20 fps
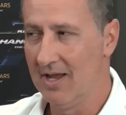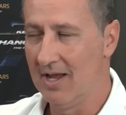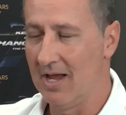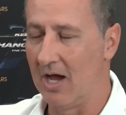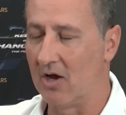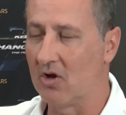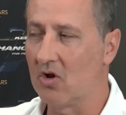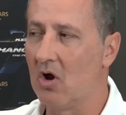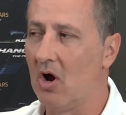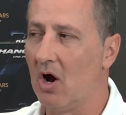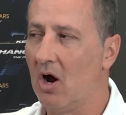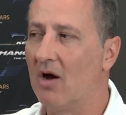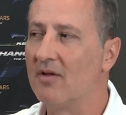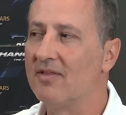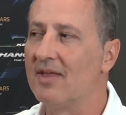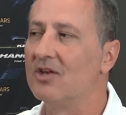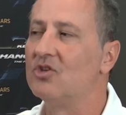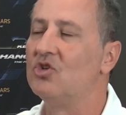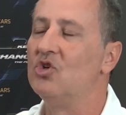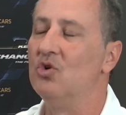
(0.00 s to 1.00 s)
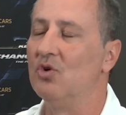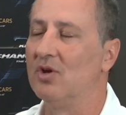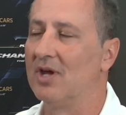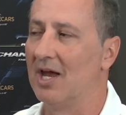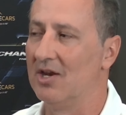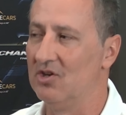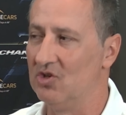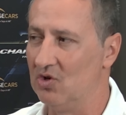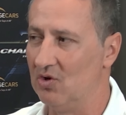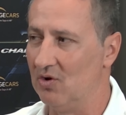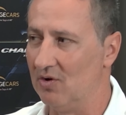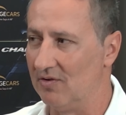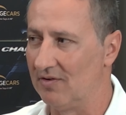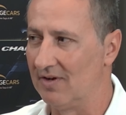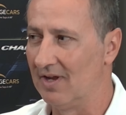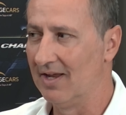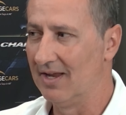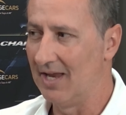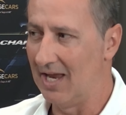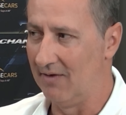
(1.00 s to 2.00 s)
a car that you can use
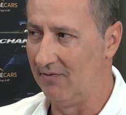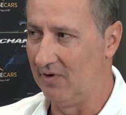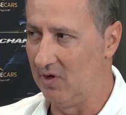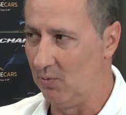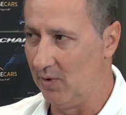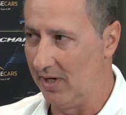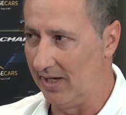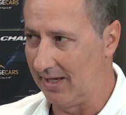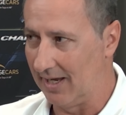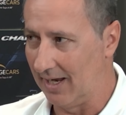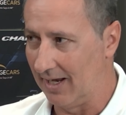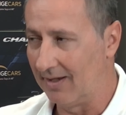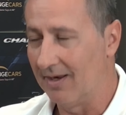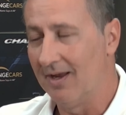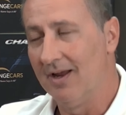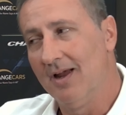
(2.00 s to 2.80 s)
every weekend.